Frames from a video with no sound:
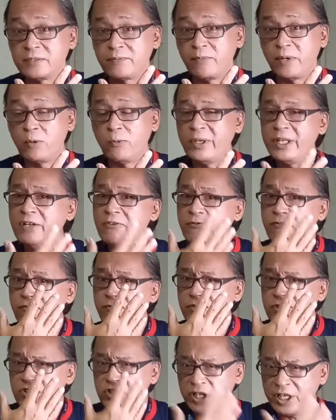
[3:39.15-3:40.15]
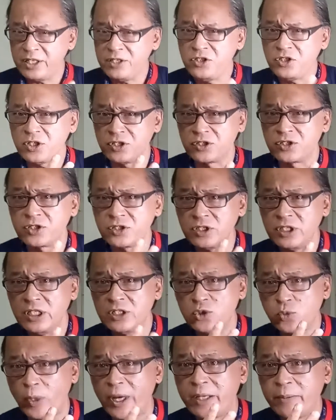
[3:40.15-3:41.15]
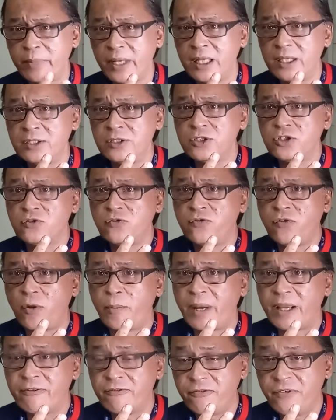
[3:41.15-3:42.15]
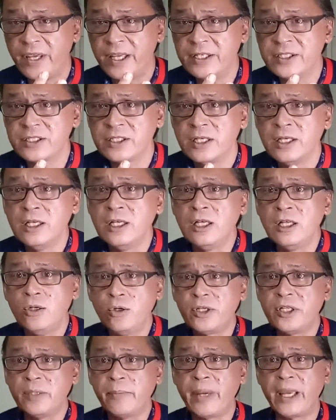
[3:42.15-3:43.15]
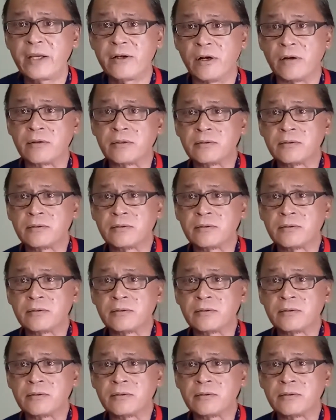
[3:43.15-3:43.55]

But when it changes its white balance for my face, look at the background.